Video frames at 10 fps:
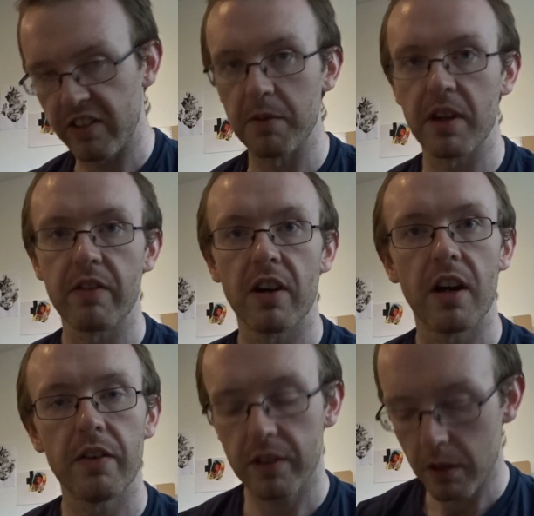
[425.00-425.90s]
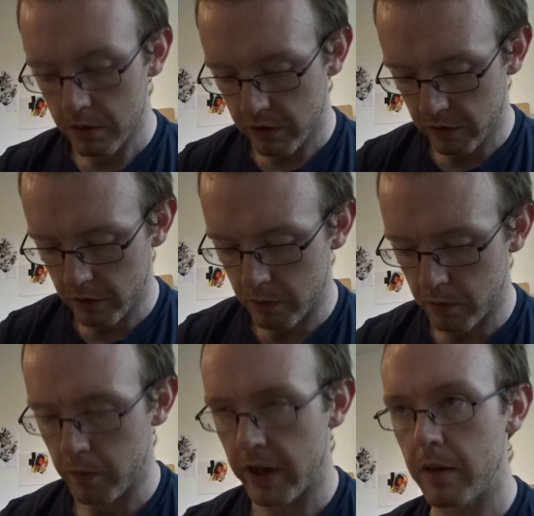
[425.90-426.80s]
seem to have calves now, so
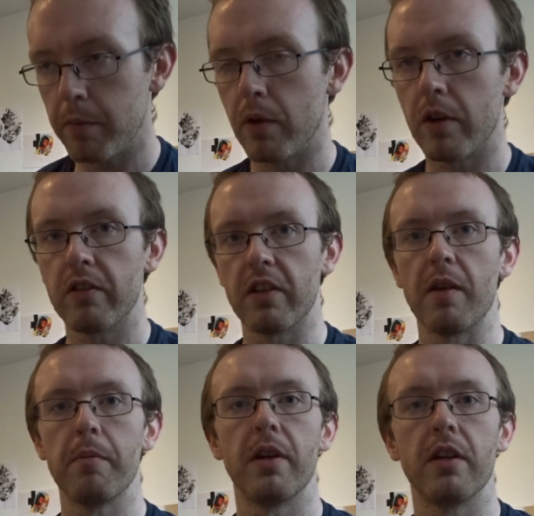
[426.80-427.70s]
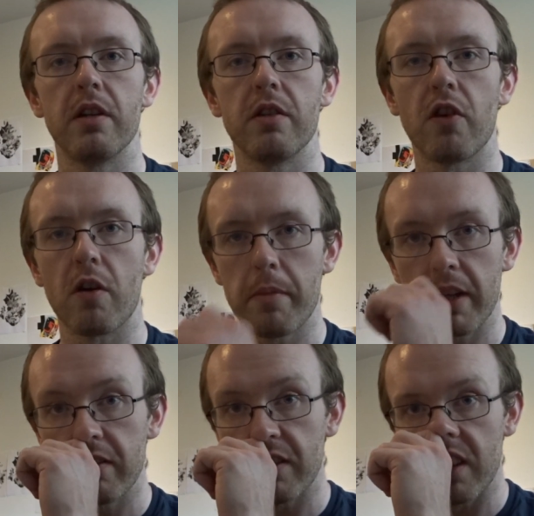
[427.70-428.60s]
when I put on a certain pair of jogging
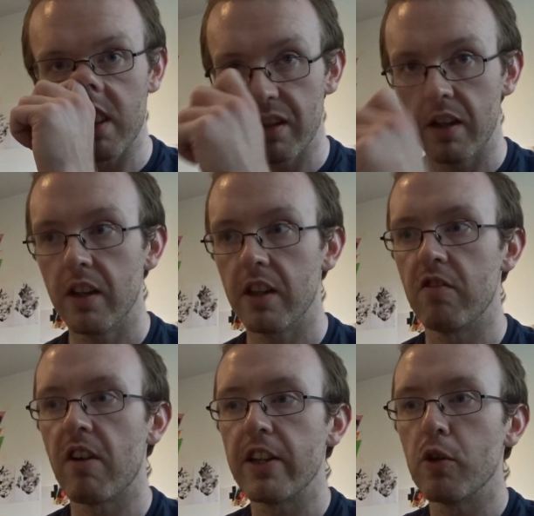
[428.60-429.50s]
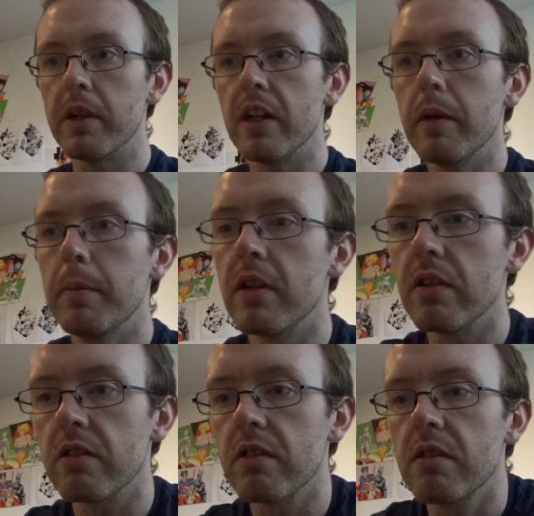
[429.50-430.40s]
pants, they ride up a little bit
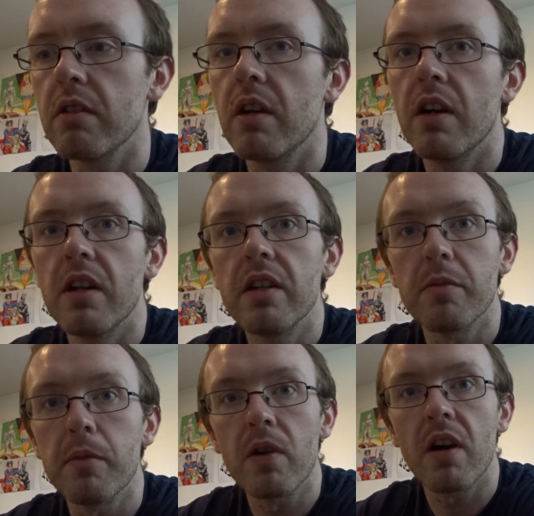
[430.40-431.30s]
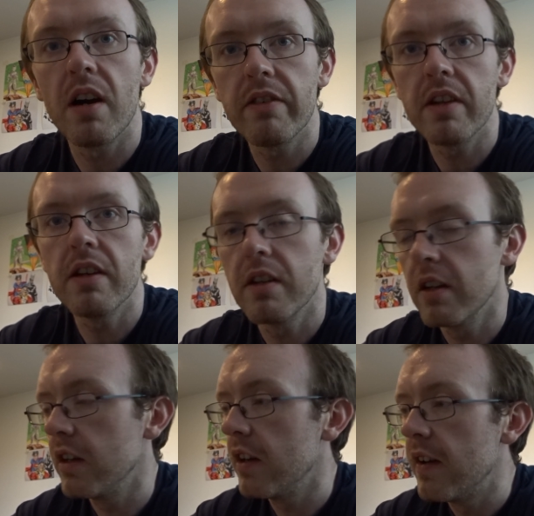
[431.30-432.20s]
because there's more calf there.
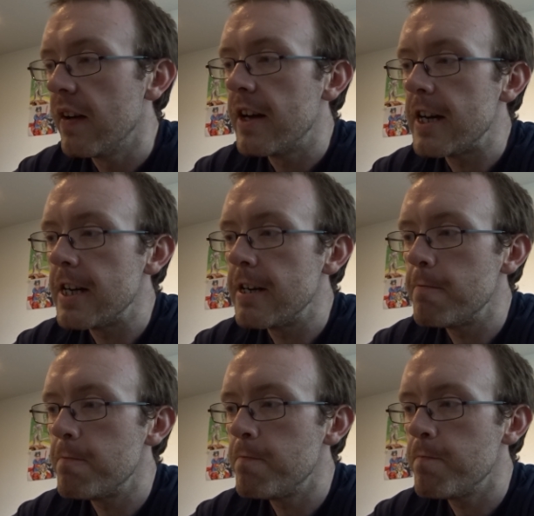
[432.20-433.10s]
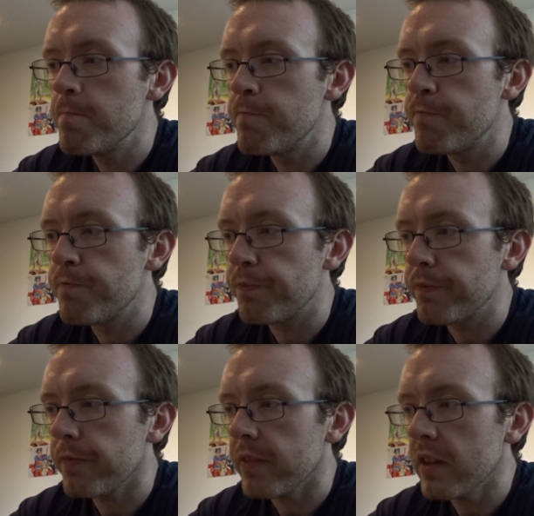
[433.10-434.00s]

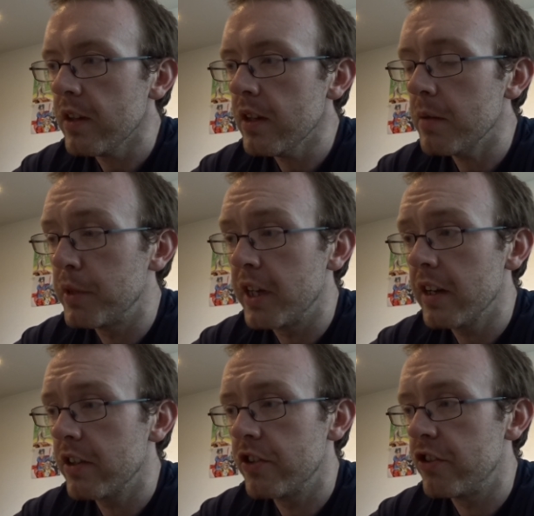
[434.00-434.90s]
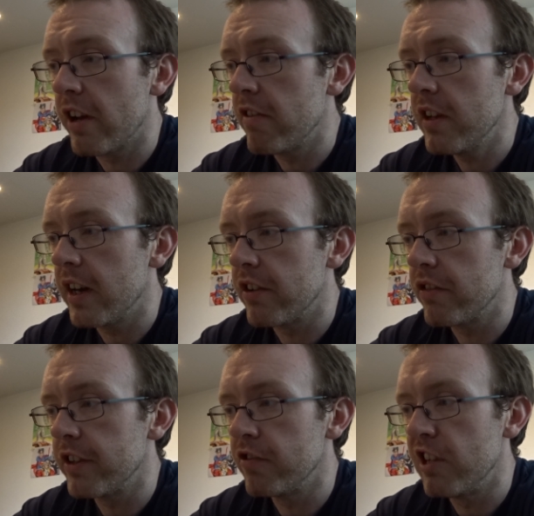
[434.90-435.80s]
But yeah, generally I just
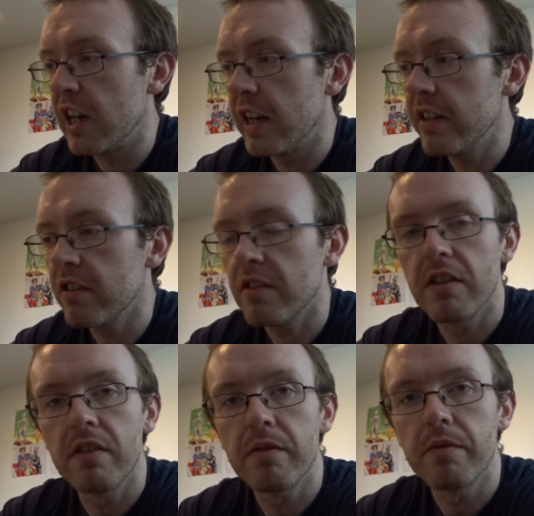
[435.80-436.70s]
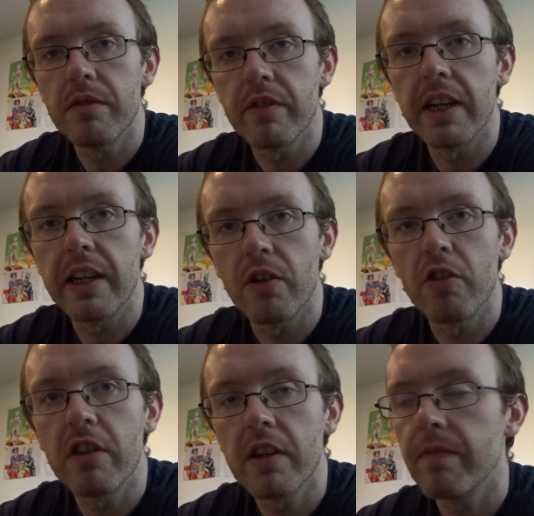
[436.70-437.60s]
feel really light and fairly
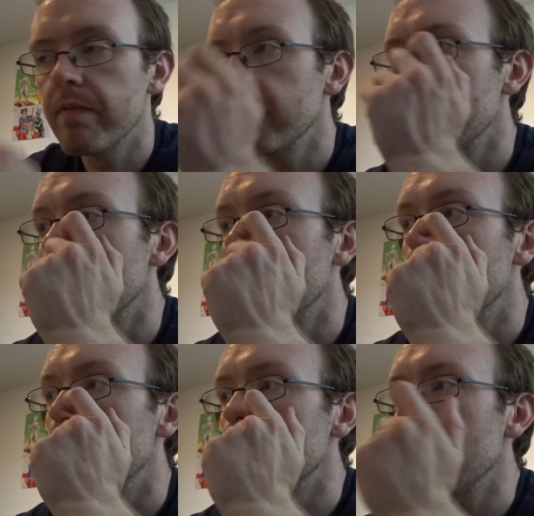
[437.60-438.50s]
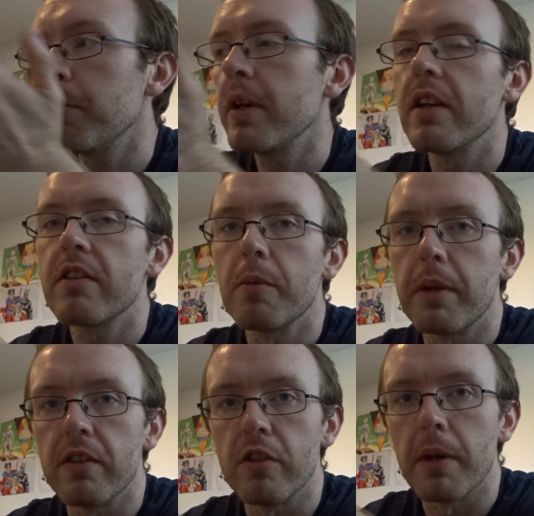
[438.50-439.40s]
hungry. It's not
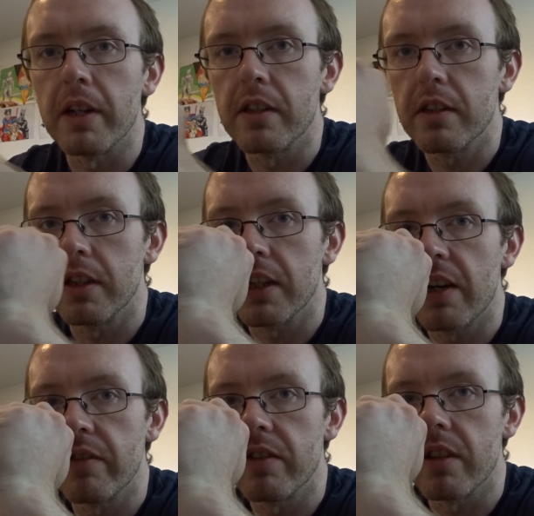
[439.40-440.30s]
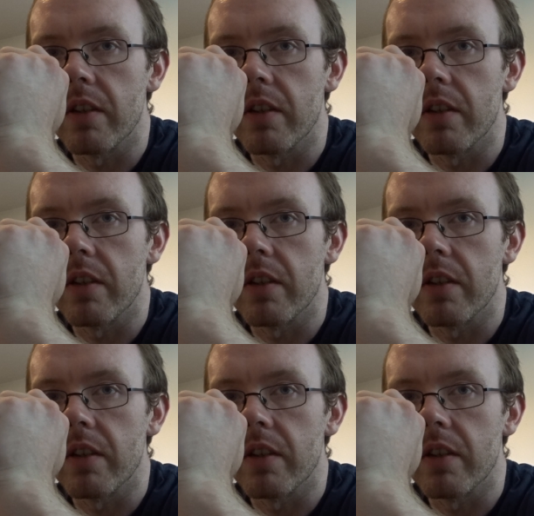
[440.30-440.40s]
been too bad. Like I haven't